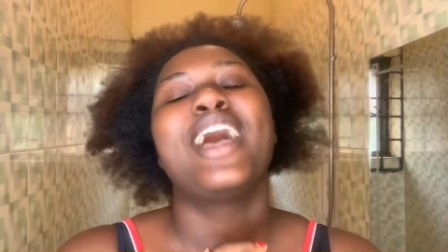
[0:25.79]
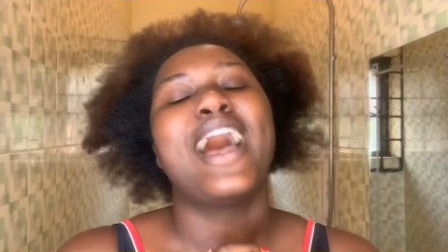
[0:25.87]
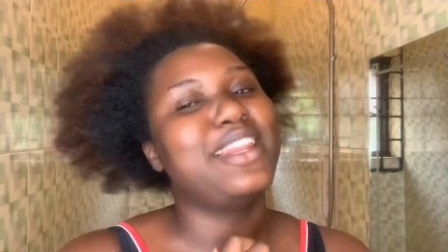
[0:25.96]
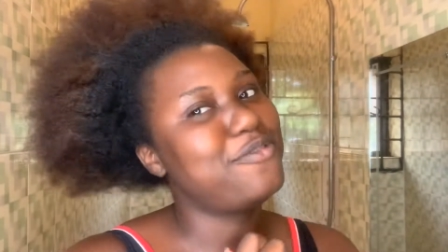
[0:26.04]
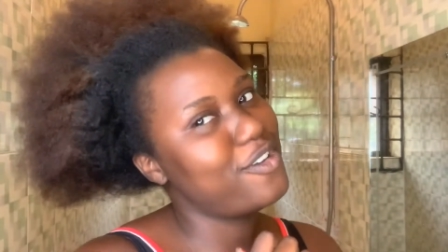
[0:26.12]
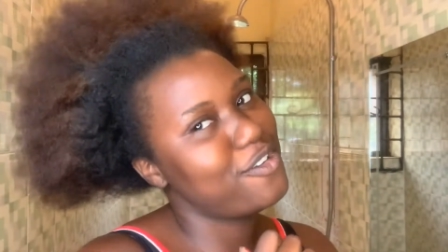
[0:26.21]

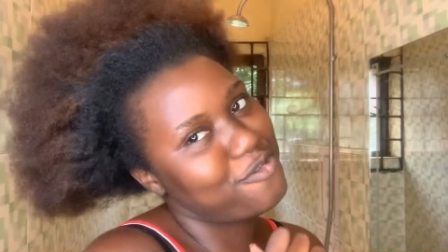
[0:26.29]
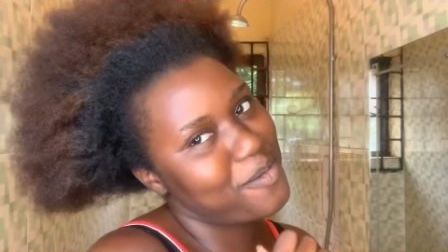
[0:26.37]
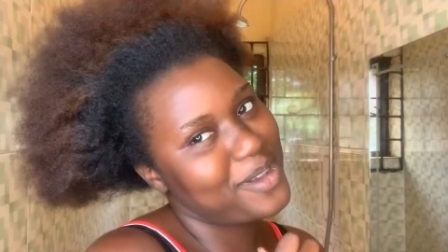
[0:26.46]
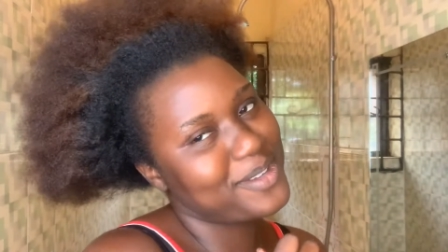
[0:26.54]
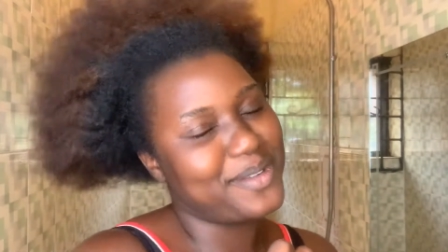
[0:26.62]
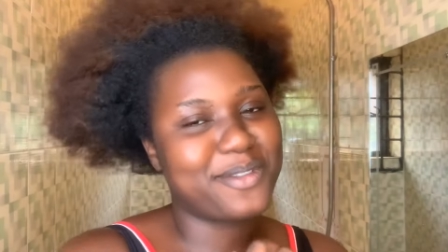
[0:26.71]
and if you're a
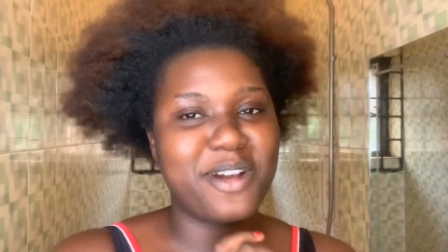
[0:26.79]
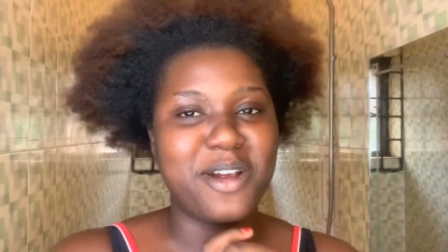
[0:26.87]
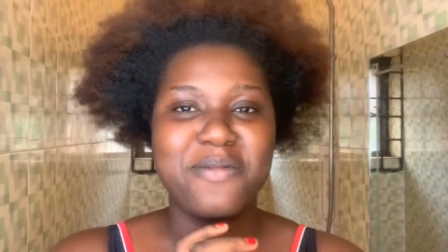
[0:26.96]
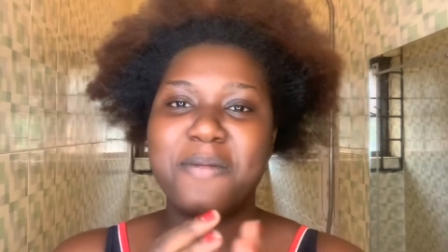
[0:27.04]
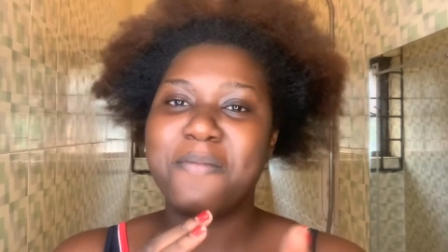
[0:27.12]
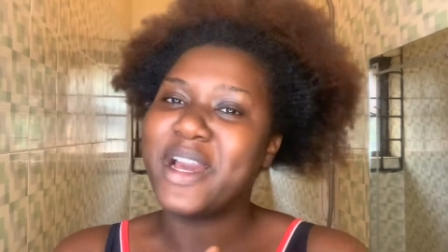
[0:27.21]
former
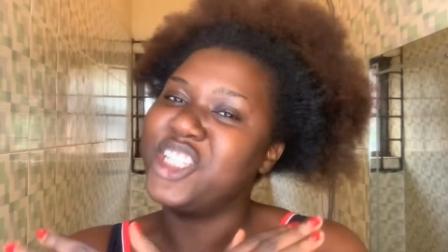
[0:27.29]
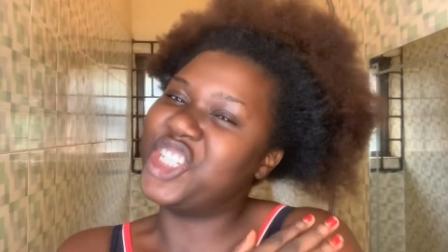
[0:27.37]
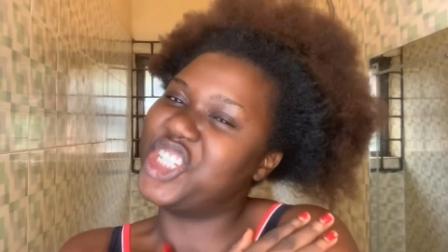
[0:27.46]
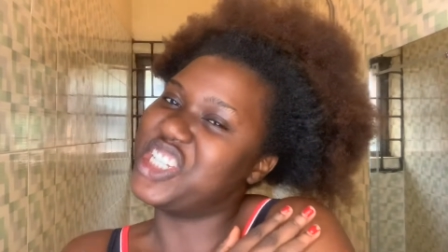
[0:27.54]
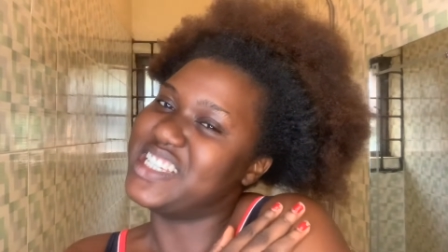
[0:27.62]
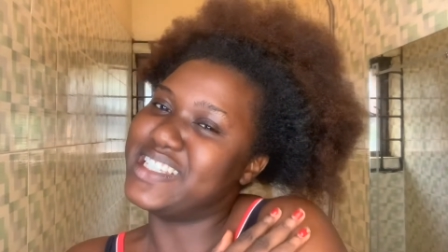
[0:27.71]
subscriber my
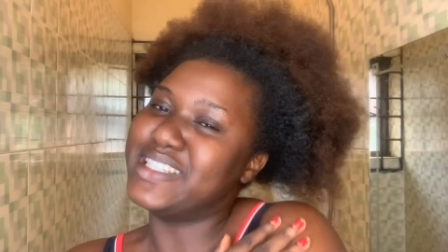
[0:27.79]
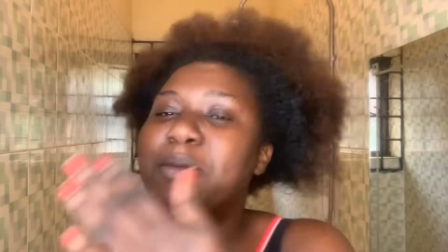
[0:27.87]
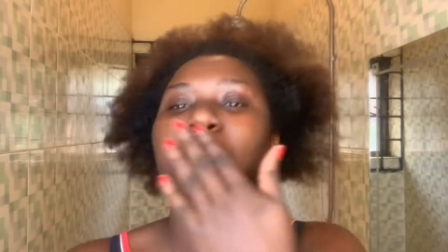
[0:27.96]
jeez